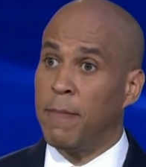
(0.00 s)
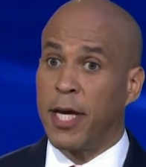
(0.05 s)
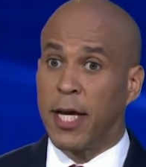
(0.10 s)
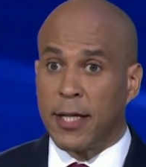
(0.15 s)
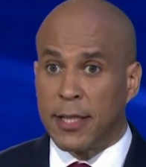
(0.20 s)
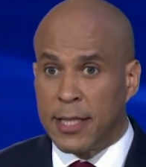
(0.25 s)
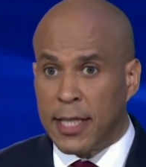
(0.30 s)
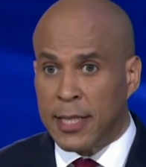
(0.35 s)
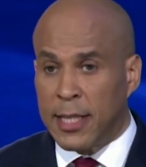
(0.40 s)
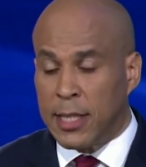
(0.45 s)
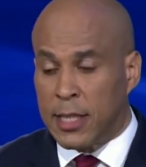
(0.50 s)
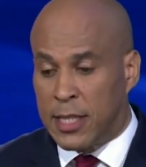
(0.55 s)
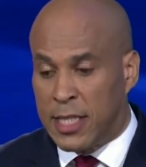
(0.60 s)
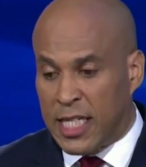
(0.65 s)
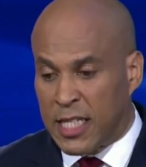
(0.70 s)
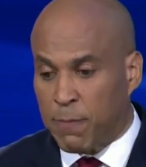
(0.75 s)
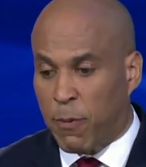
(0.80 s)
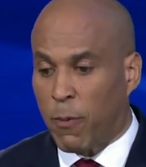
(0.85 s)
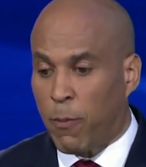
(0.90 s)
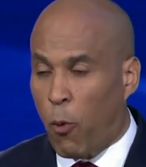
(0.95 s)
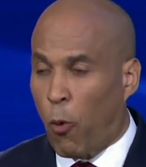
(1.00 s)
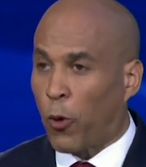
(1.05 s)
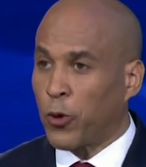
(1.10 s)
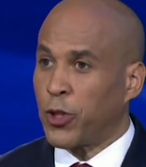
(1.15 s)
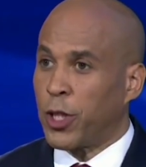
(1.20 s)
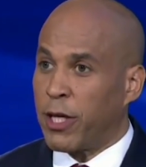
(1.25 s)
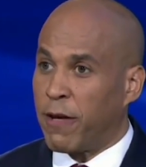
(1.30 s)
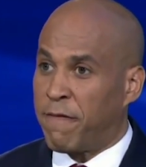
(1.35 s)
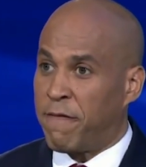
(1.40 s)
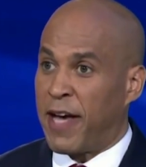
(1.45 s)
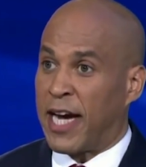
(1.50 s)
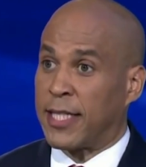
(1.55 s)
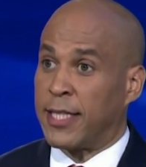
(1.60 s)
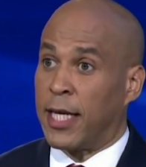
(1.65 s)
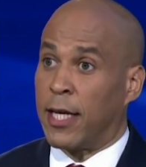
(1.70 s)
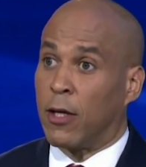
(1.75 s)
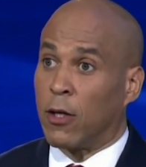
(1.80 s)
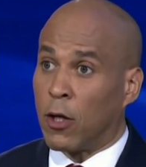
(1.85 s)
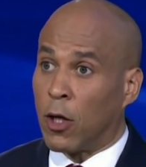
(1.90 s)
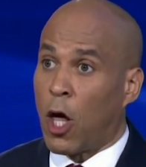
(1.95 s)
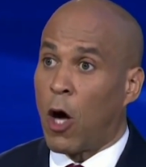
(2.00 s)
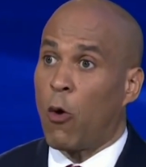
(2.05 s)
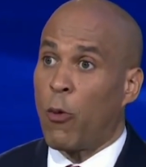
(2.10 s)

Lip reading: Because is disproportionately affecting